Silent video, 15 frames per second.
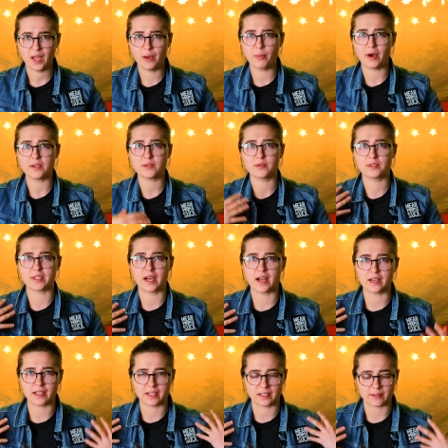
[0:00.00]
also
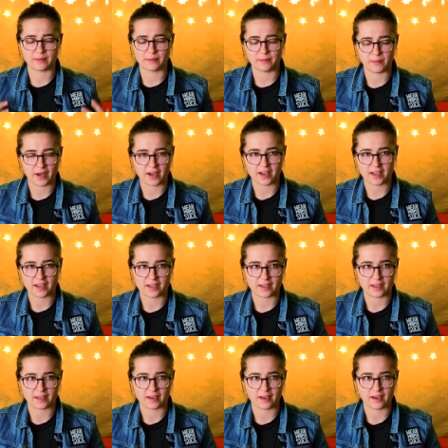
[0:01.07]
donning
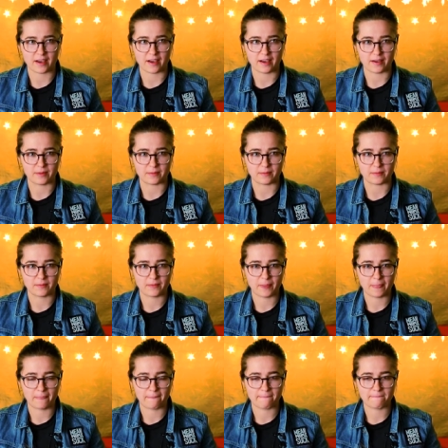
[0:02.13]
my,
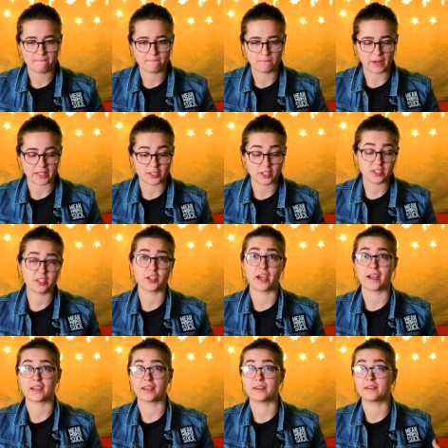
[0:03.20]
my jean
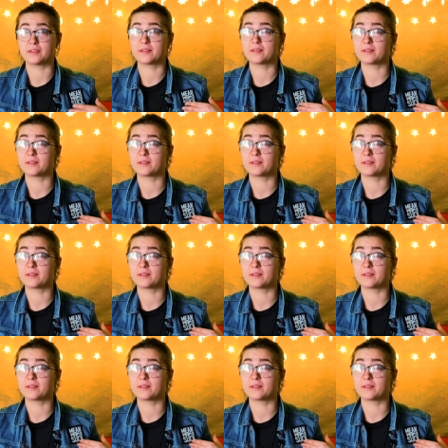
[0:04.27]
jacket